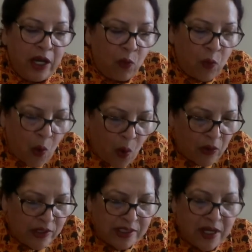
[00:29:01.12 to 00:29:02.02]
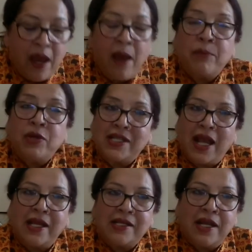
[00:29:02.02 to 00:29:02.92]
in wars,
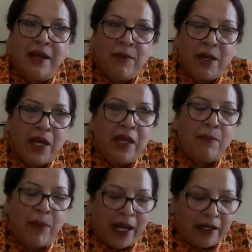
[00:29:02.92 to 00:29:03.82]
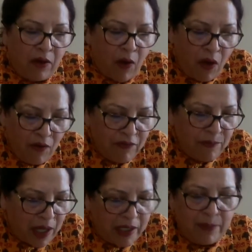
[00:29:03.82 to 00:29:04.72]
precisely maybe the Battle
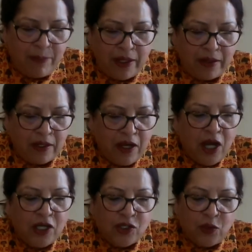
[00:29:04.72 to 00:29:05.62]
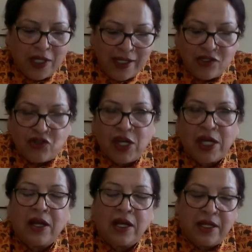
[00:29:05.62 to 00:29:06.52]
of Panipat. So this
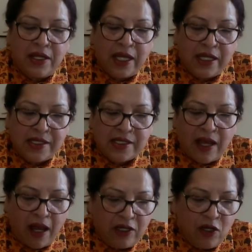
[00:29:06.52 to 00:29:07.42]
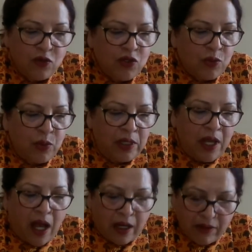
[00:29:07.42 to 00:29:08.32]
triggered this
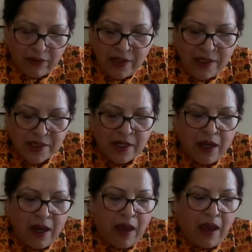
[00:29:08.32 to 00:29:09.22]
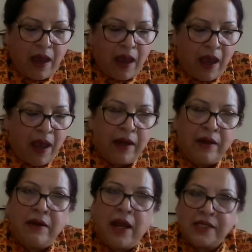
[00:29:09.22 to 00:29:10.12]
unusual occurrence,
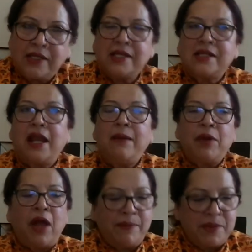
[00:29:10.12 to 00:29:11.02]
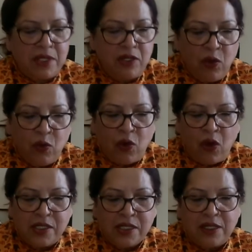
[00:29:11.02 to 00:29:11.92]
and as I said, perhaps the
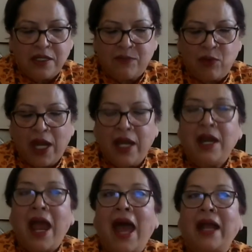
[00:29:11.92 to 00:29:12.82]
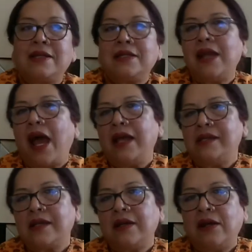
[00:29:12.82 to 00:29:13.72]
neurons in his brain acted
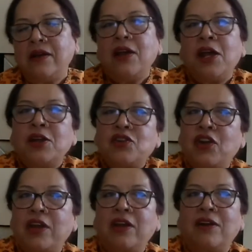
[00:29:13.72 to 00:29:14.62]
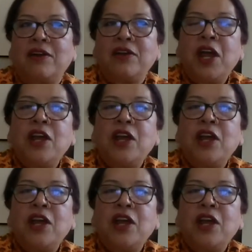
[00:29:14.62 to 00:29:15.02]
as a trigger.